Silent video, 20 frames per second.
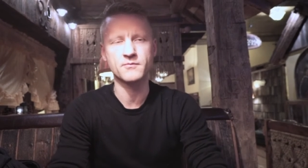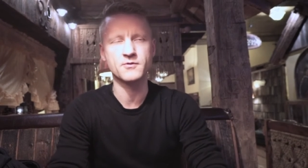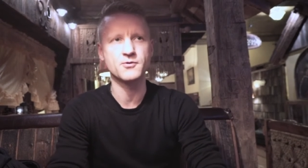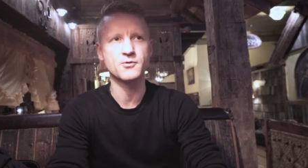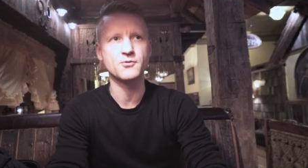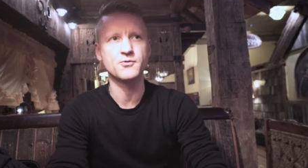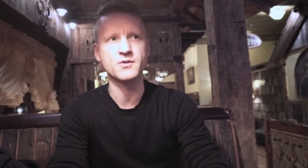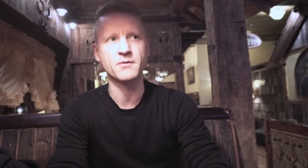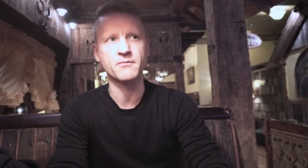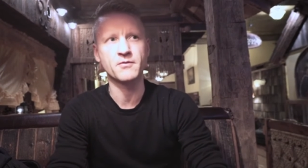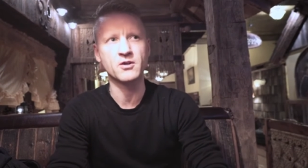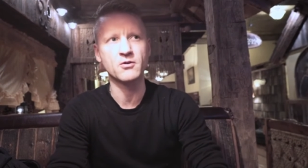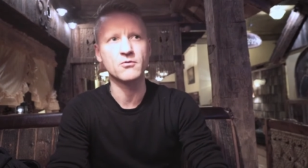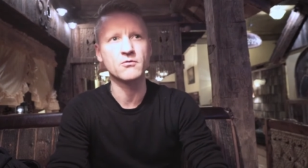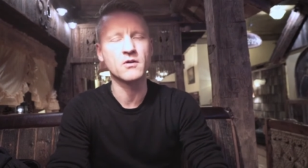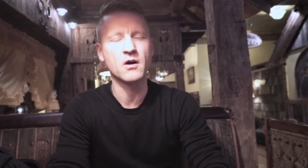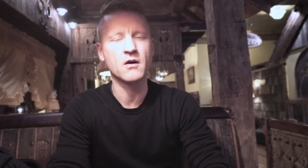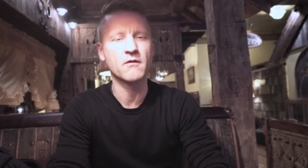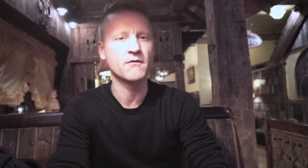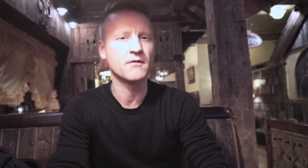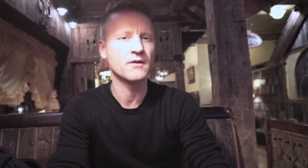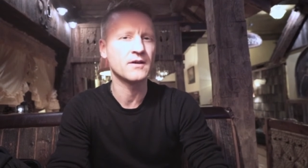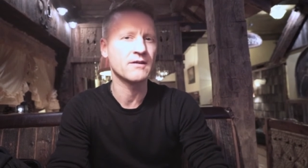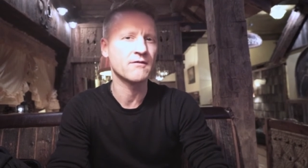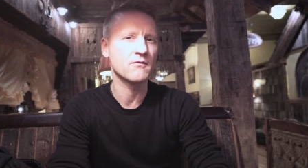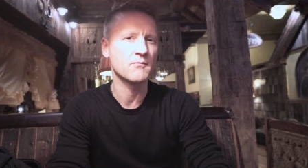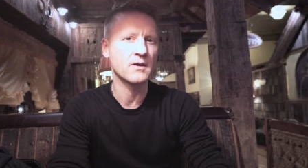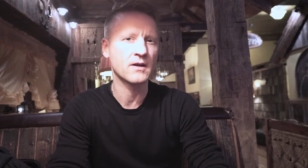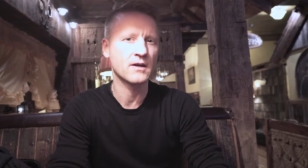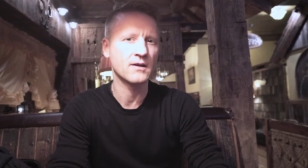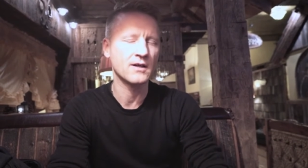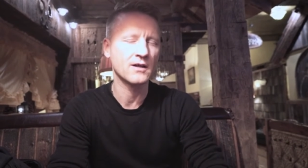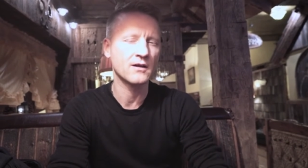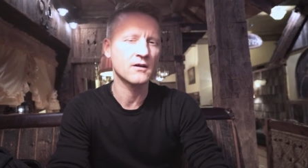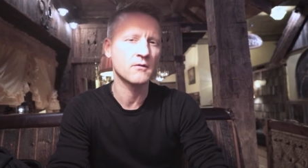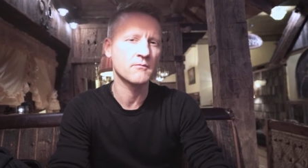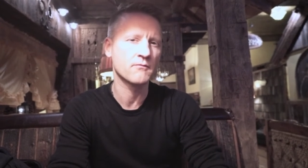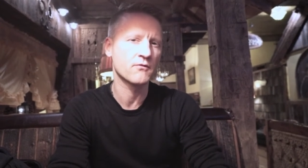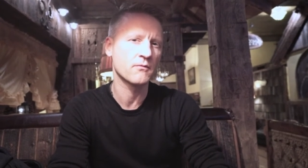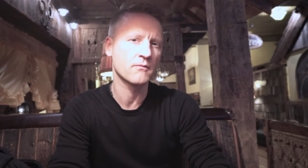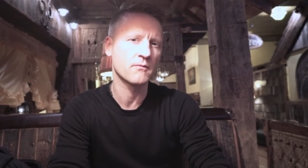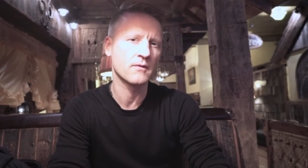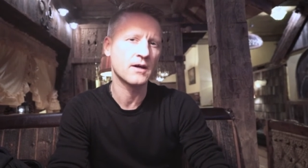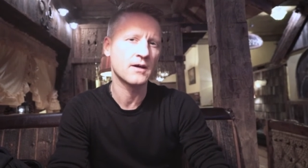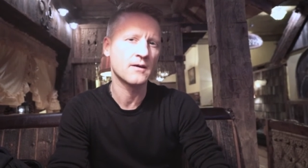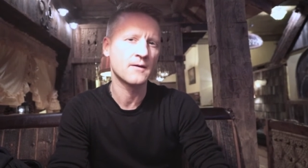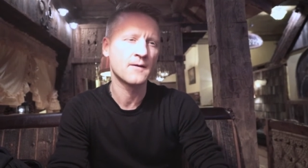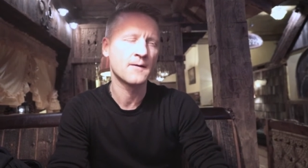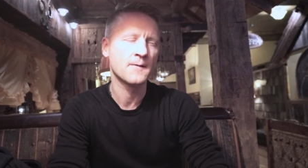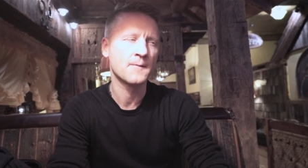do something you love and even make an income from that.